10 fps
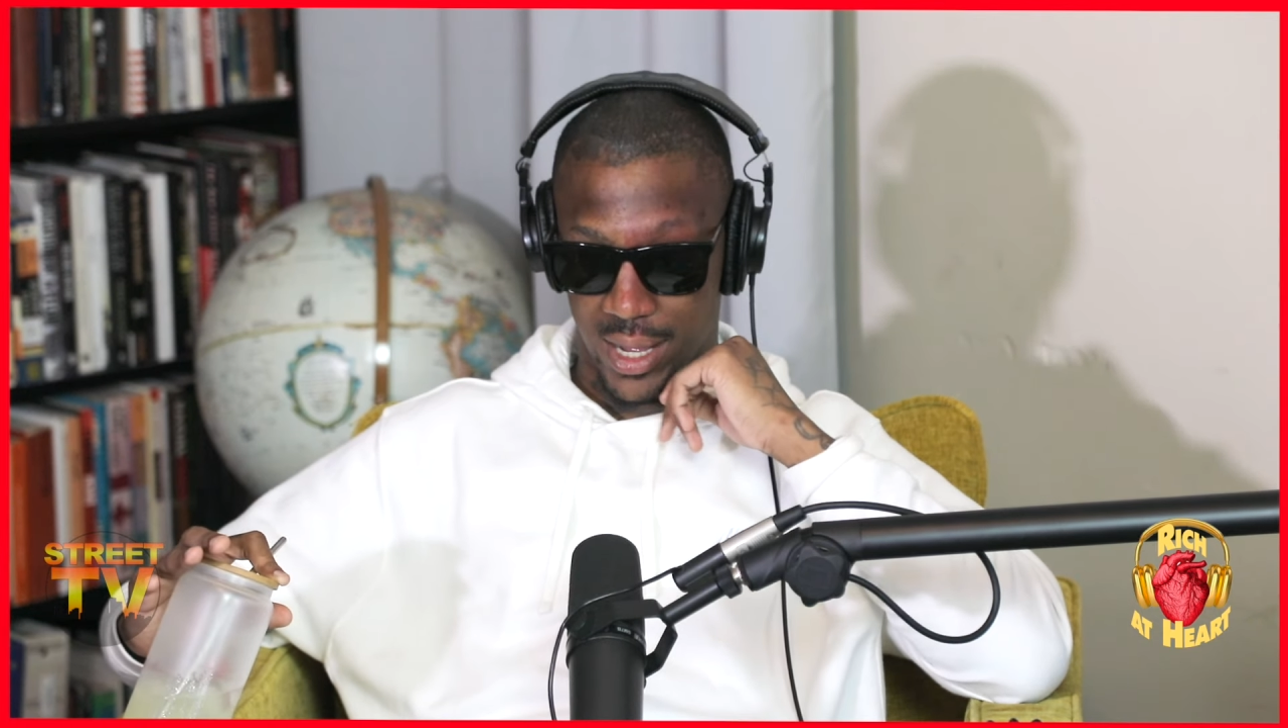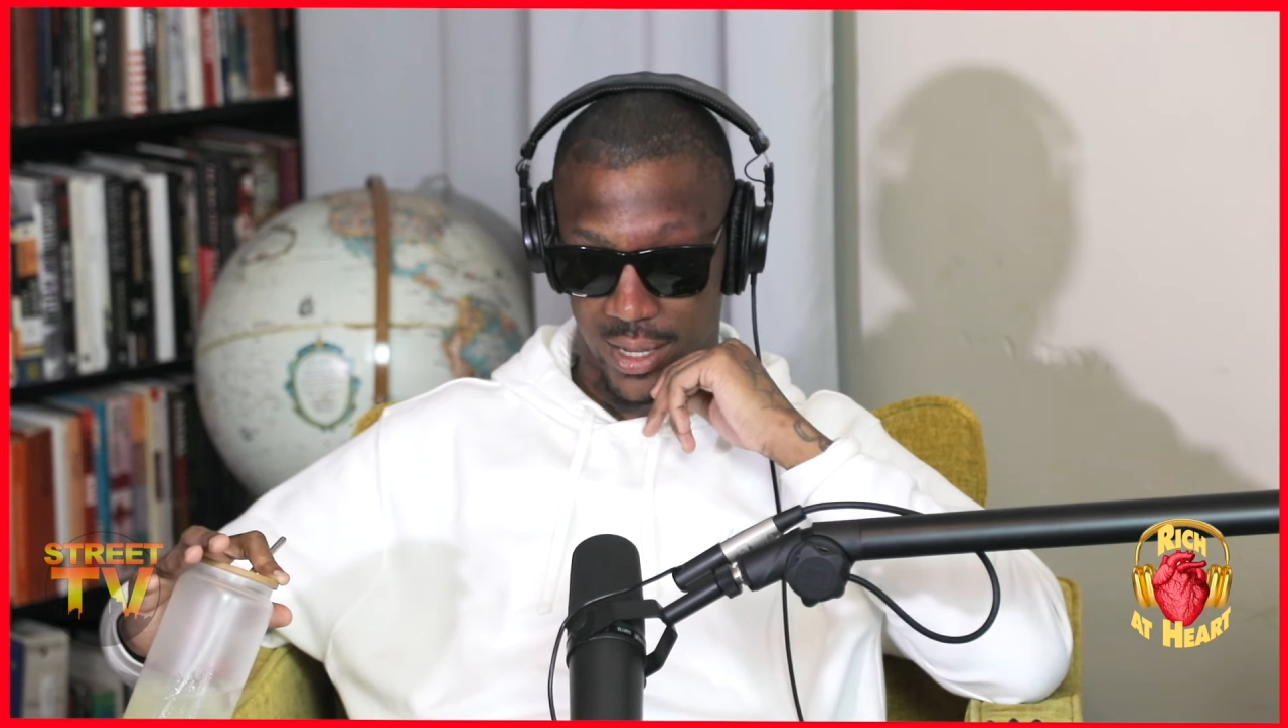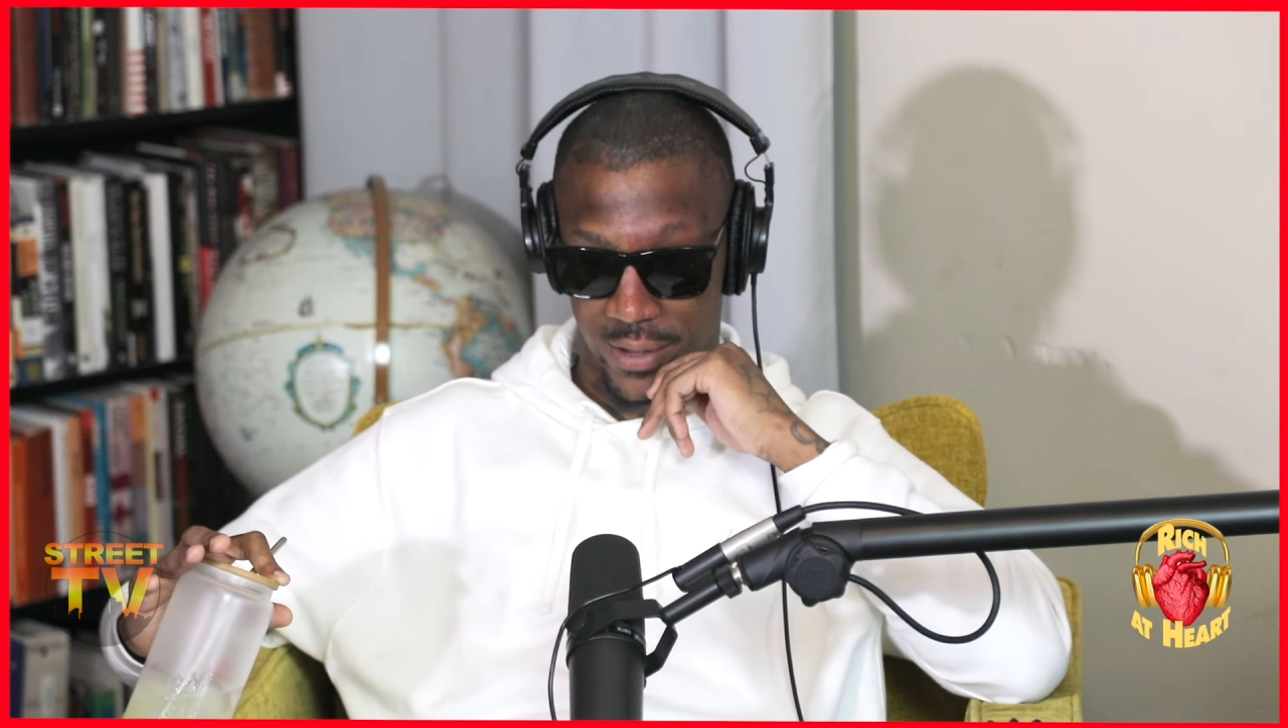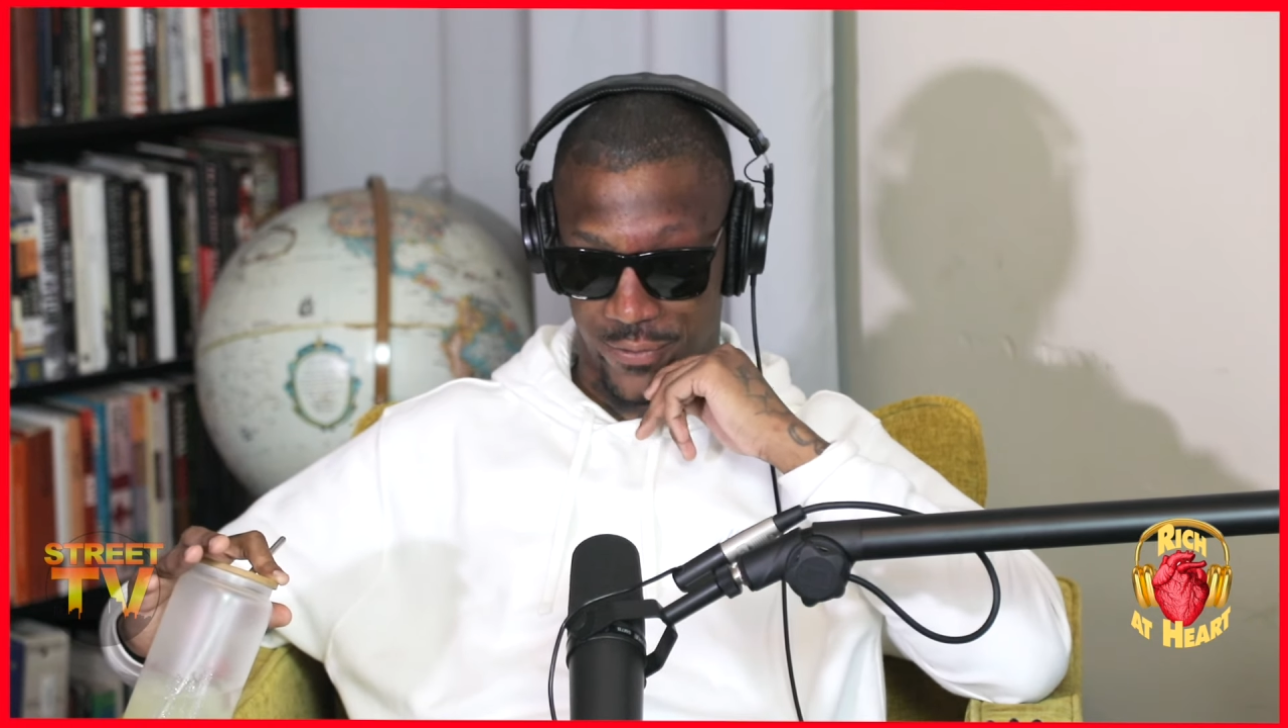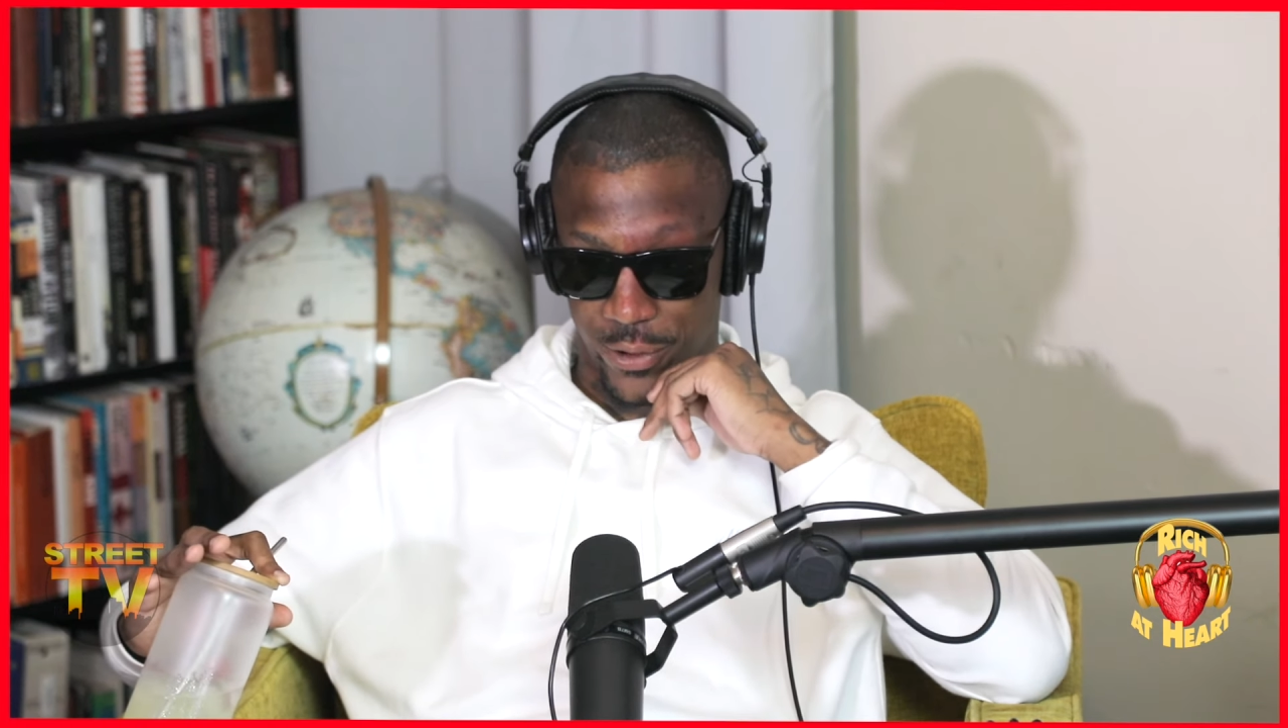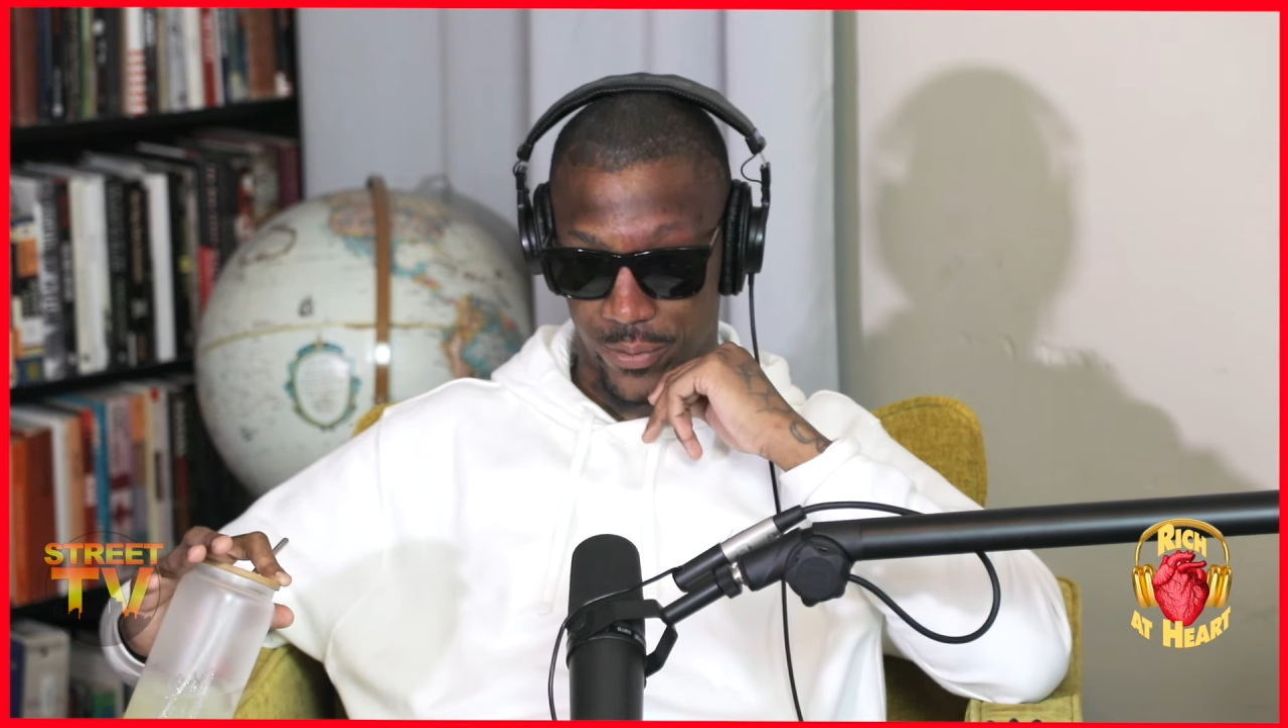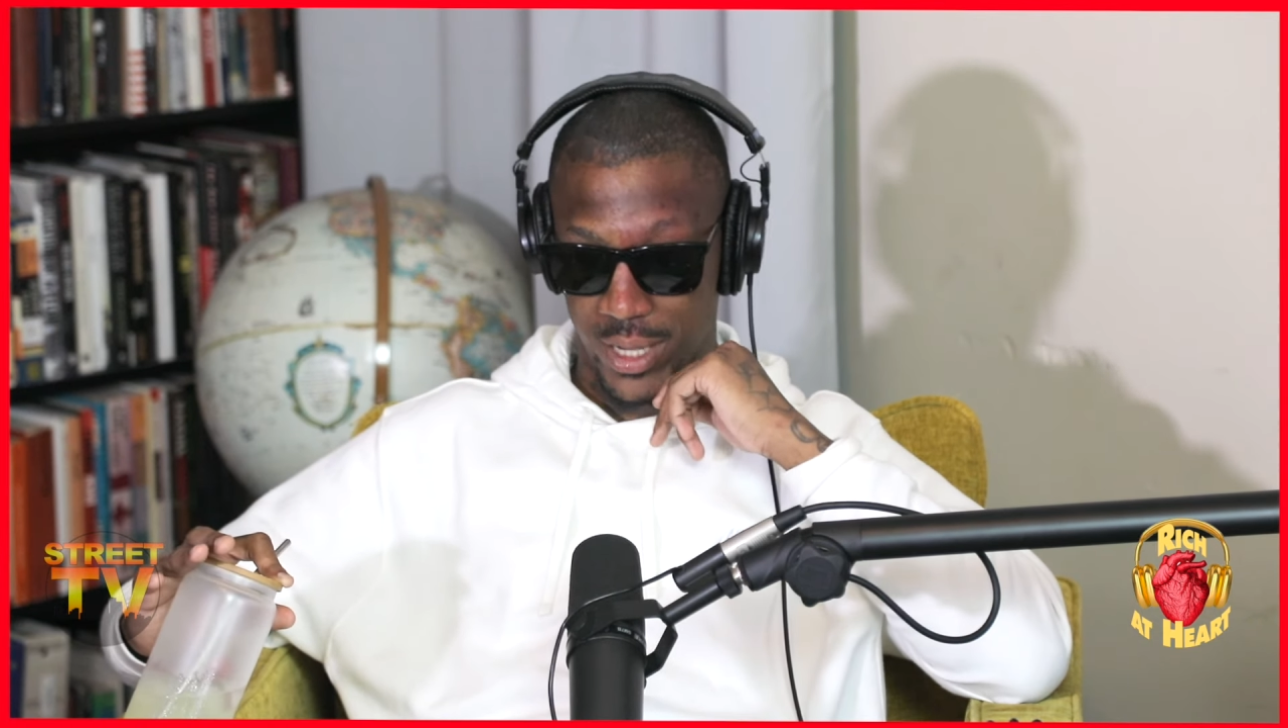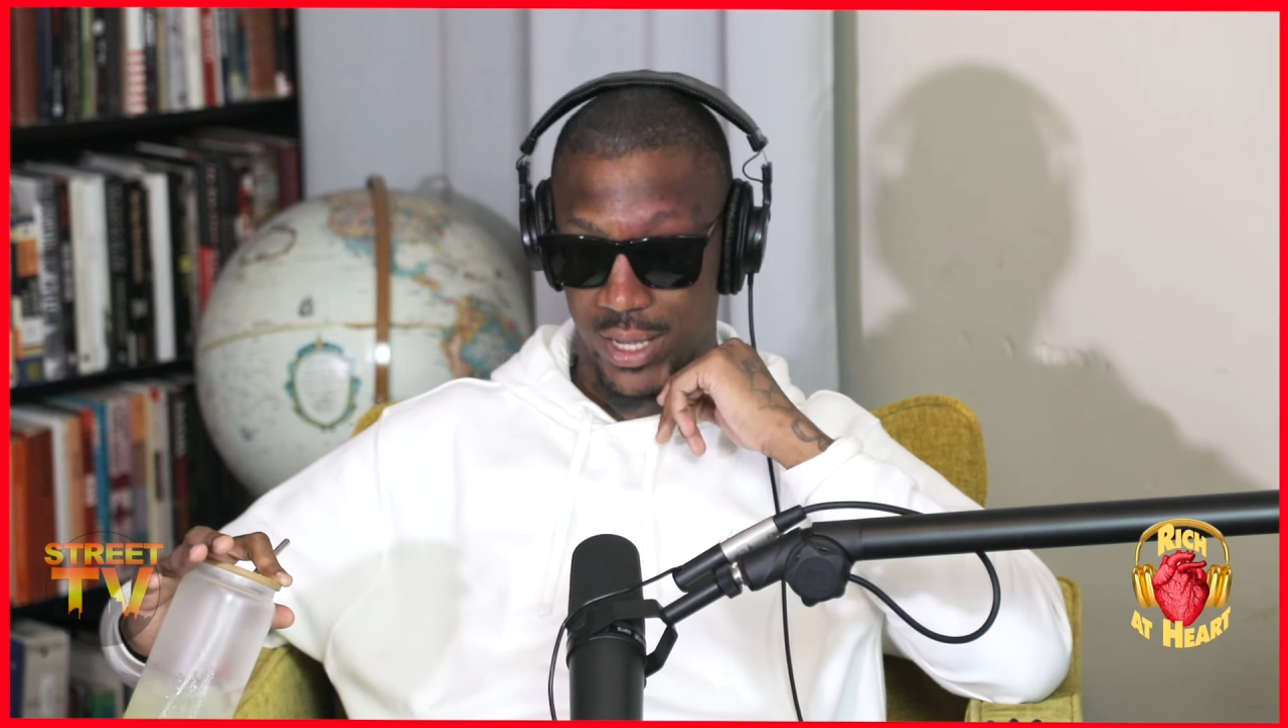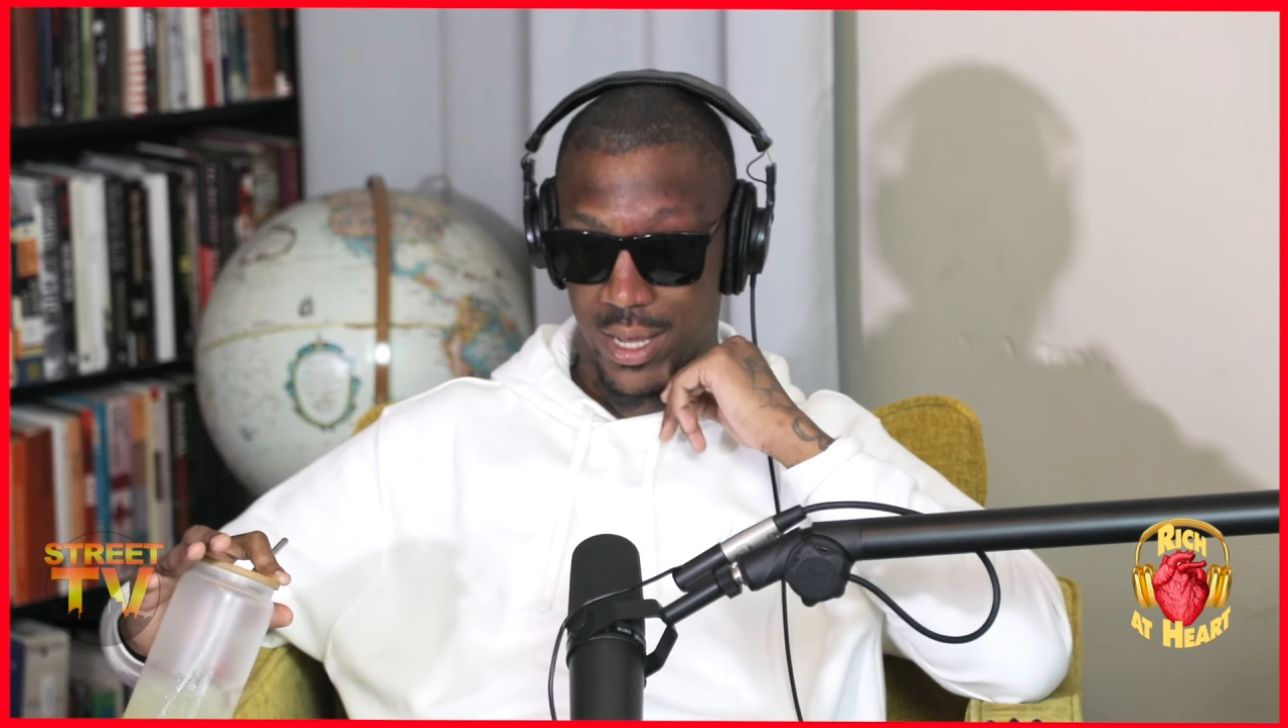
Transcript: You feel me?